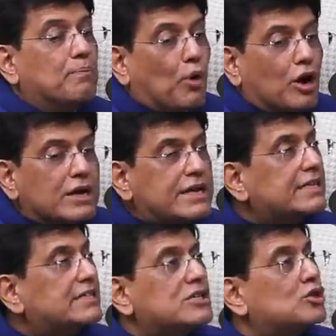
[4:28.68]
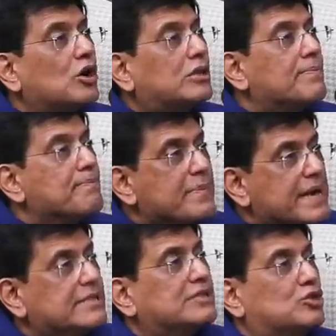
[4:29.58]
politics is not the
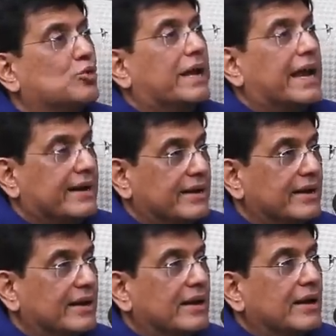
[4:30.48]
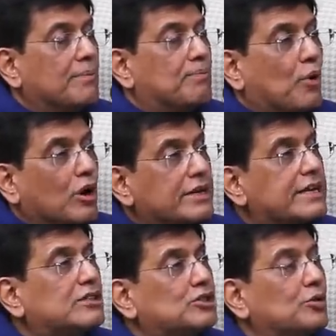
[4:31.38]
means to an end. Gotcha.
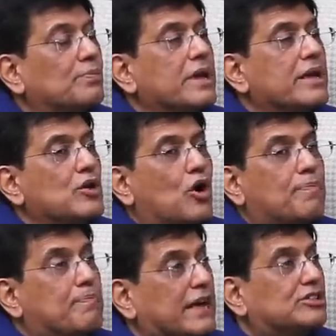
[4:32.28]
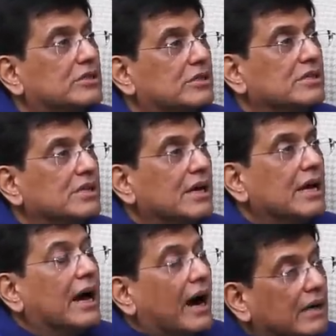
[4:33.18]
Politics should be your passion
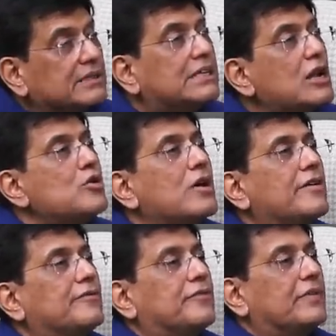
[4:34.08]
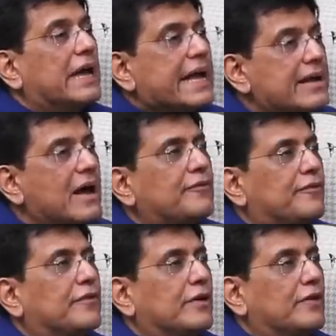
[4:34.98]
until you have
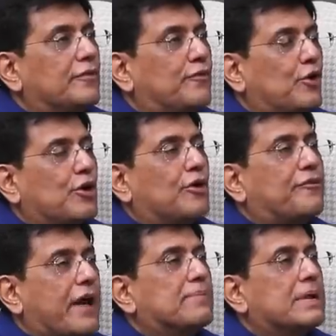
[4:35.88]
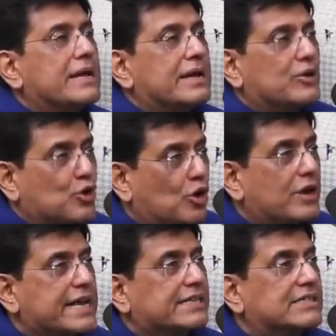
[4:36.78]
enough for your family and your
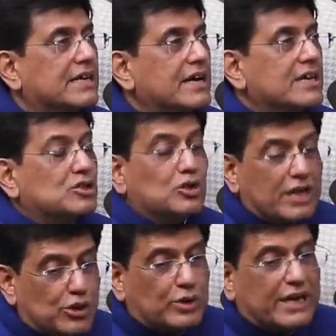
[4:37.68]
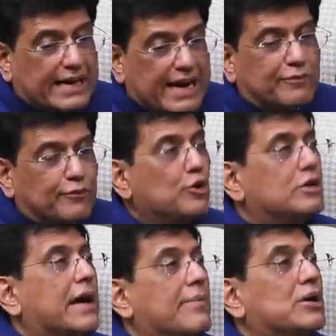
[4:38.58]
needs so that you can get
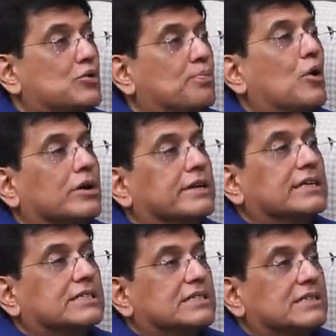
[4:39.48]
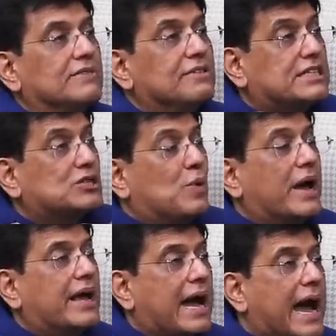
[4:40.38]
full time into politics, okay. which is
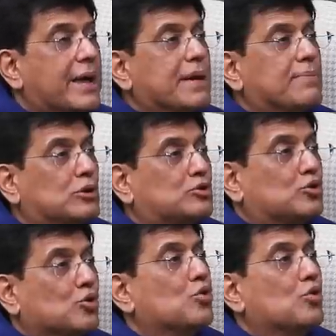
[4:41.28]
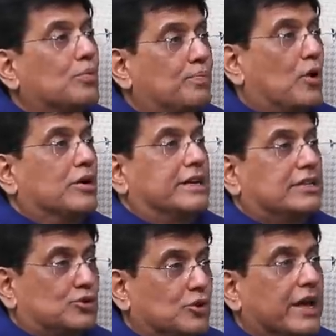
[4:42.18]
why I'm able to do
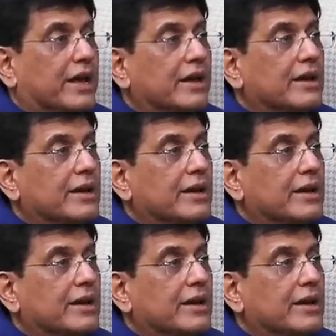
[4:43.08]
politics today